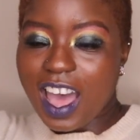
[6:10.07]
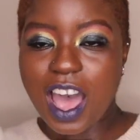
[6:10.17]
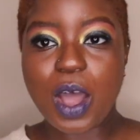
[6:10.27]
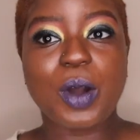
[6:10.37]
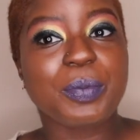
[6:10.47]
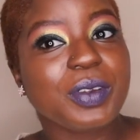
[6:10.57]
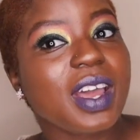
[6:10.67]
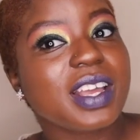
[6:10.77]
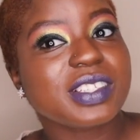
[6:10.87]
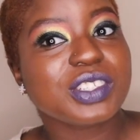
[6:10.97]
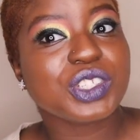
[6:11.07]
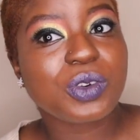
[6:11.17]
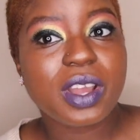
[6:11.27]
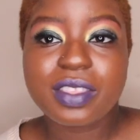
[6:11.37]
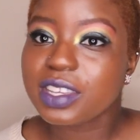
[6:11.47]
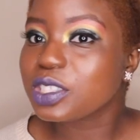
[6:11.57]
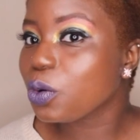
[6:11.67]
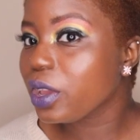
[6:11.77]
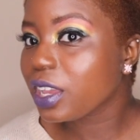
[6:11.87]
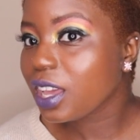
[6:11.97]
I hope you guys enjoy this
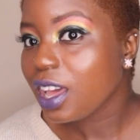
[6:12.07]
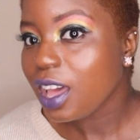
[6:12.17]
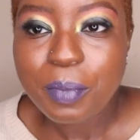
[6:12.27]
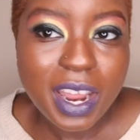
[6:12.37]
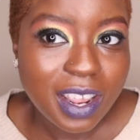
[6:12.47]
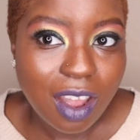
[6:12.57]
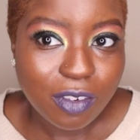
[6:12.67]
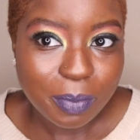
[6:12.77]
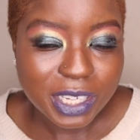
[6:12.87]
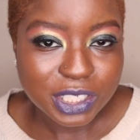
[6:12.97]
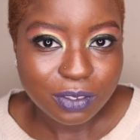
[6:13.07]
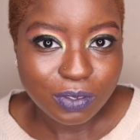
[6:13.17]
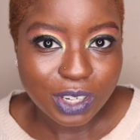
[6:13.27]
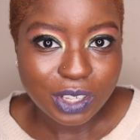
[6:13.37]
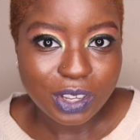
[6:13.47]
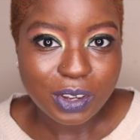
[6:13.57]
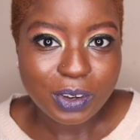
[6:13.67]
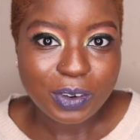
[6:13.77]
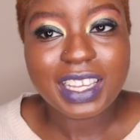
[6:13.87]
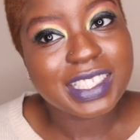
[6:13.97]
quick money affirmation
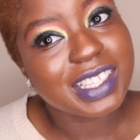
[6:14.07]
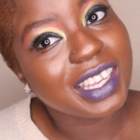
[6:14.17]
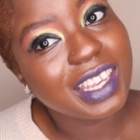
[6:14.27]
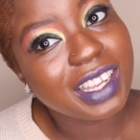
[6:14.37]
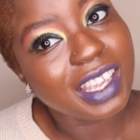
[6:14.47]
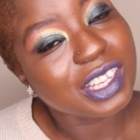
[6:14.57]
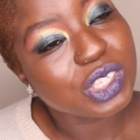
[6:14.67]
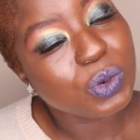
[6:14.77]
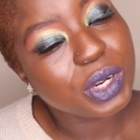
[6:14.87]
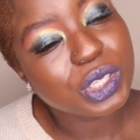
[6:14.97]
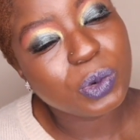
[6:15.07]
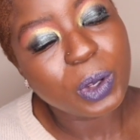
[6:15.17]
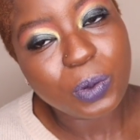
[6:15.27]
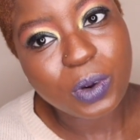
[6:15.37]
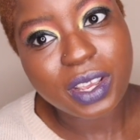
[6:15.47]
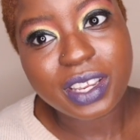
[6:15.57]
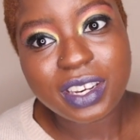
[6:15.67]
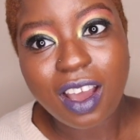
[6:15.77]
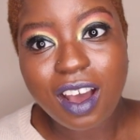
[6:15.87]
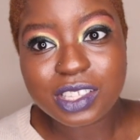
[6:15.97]
video. Let's get it in
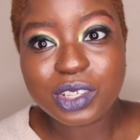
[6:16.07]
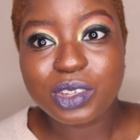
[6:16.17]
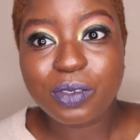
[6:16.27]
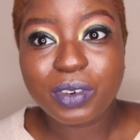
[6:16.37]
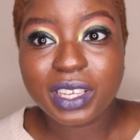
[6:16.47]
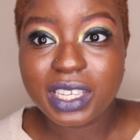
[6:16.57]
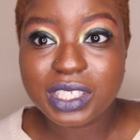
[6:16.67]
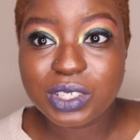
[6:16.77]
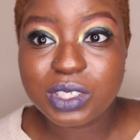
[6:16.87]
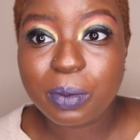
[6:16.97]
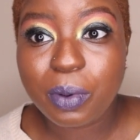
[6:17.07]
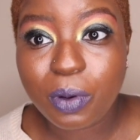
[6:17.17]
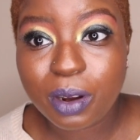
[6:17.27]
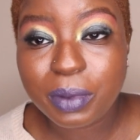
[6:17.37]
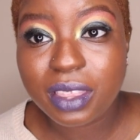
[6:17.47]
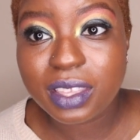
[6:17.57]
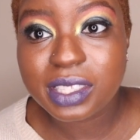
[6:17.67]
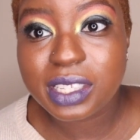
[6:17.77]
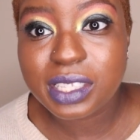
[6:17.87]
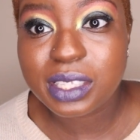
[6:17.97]
2021. Also, don't forget to support me.
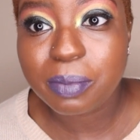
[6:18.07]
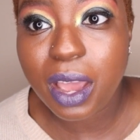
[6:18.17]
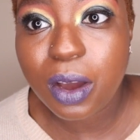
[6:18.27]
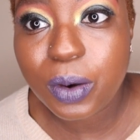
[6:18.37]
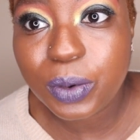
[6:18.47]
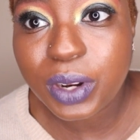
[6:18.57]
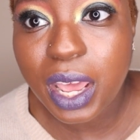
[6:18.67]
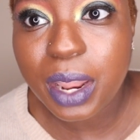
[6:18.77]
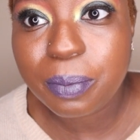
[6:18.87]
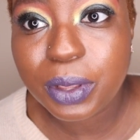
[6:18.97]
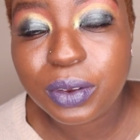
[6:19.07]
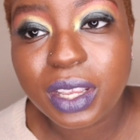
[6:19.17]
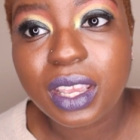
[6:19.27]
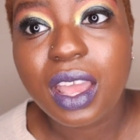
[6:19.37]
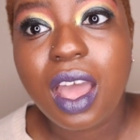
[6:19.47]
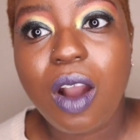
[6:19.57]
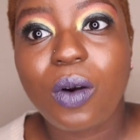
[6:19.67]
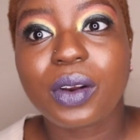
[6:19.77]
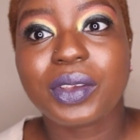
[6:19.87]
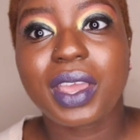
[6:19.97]
This is my own uh, beauty
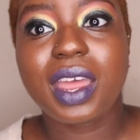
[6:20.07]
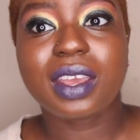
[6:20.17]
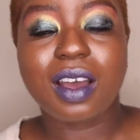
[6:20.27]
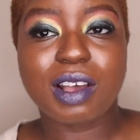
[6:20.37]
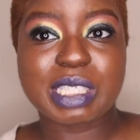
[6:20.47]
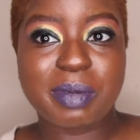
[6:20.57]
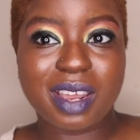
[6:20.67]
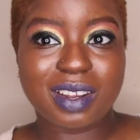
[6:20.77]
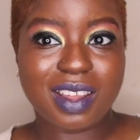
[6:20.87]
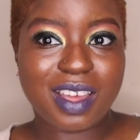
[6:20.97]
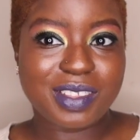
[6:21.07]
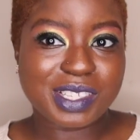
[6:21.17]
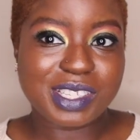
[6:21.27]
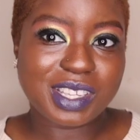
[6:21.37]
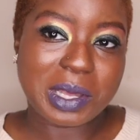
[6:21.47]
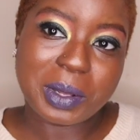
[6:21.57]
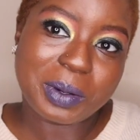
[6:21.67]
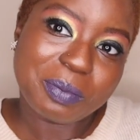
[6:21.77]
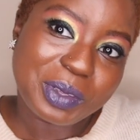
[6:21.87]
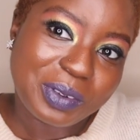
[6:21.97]
organic cosmetic line. This is the
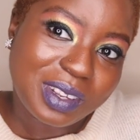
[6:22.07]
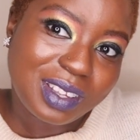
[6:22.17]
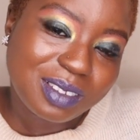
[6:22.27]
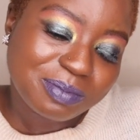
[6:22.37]
color Beauty.